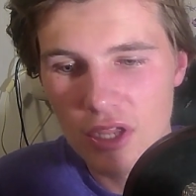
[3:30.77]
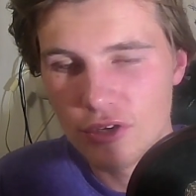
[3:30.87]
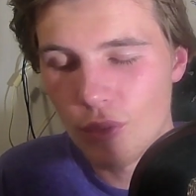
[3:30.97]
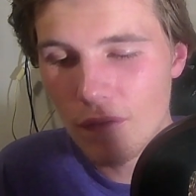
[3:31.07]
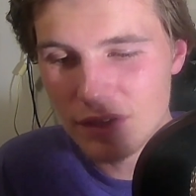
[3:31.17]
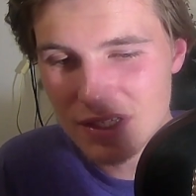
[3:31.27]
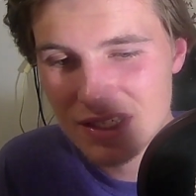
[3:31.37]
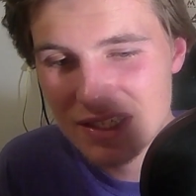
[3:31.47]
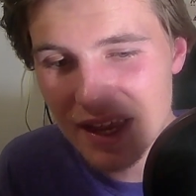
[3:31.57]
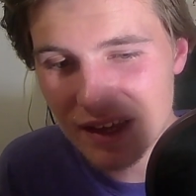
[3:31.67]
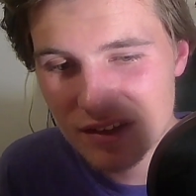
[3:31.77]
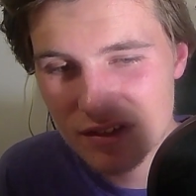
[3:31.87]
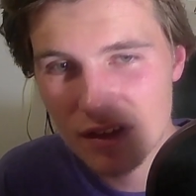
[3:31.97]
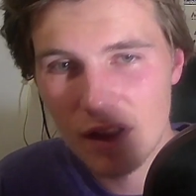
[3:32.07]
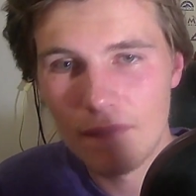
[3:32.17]
12-6
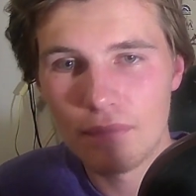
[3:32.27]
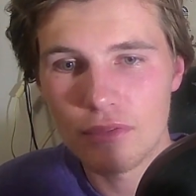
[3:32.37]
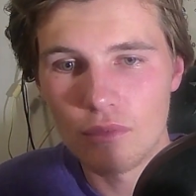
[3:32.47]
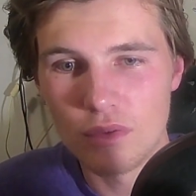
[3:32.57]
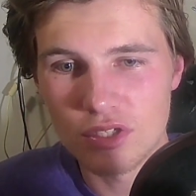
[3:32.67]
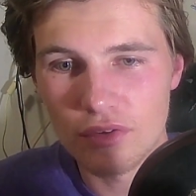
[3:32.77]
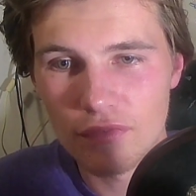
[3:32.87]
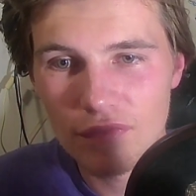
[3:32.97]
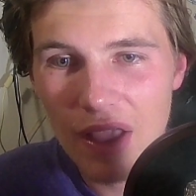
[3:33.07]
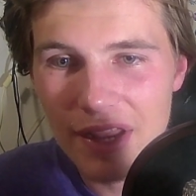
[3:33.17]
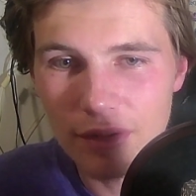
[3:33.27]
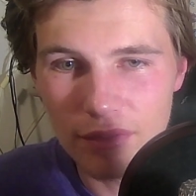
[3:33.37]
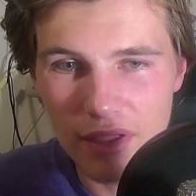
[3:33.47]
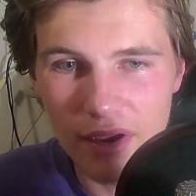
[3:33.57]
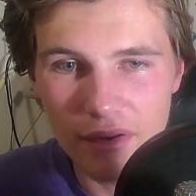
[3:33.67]
was your final
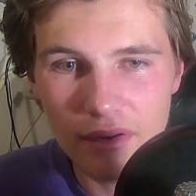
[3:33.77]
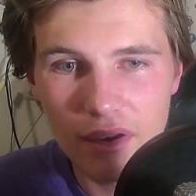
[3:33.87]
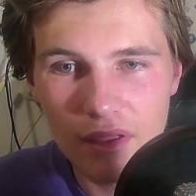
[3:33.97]
there.